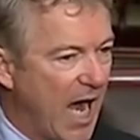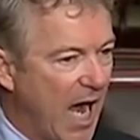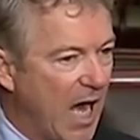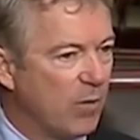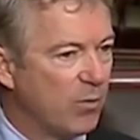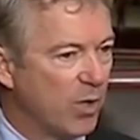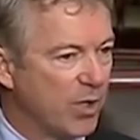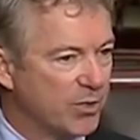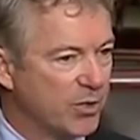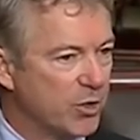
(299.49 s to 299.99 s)

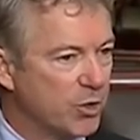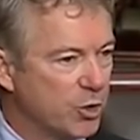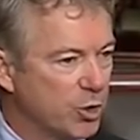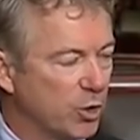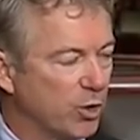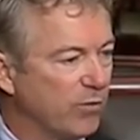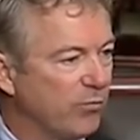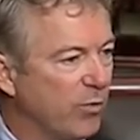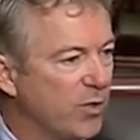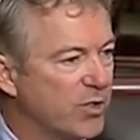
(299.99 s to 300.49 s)
I wasn't
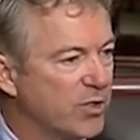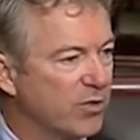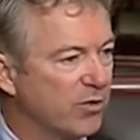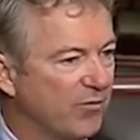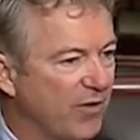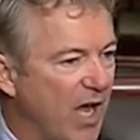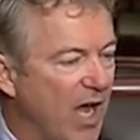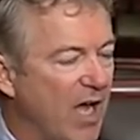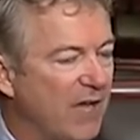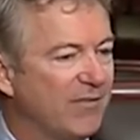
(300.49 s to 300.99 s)
sure if we'd
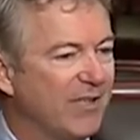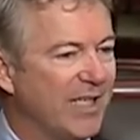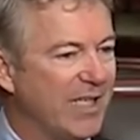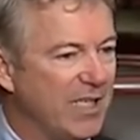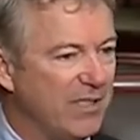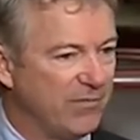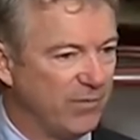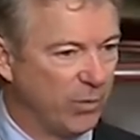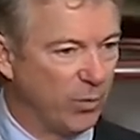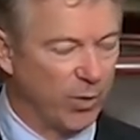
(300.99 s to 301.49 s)
survive
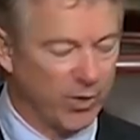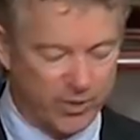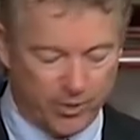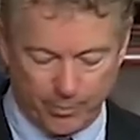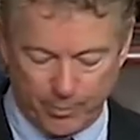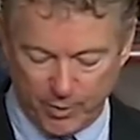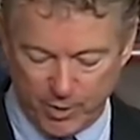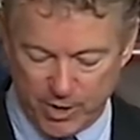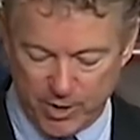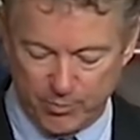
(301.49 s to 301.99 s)
even with
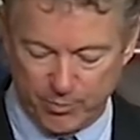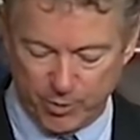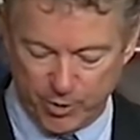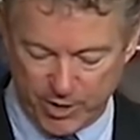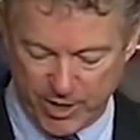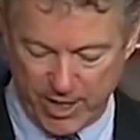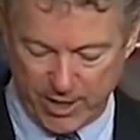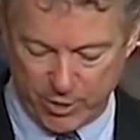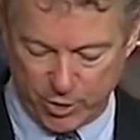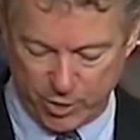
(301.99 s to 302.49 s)
the police
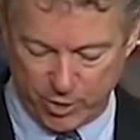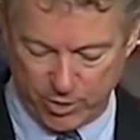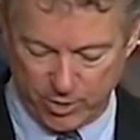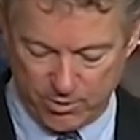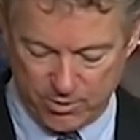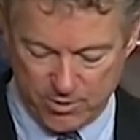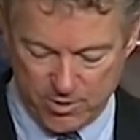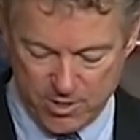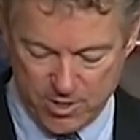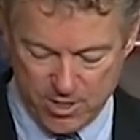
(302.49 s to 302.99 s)

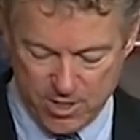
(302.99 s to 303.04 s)
protection.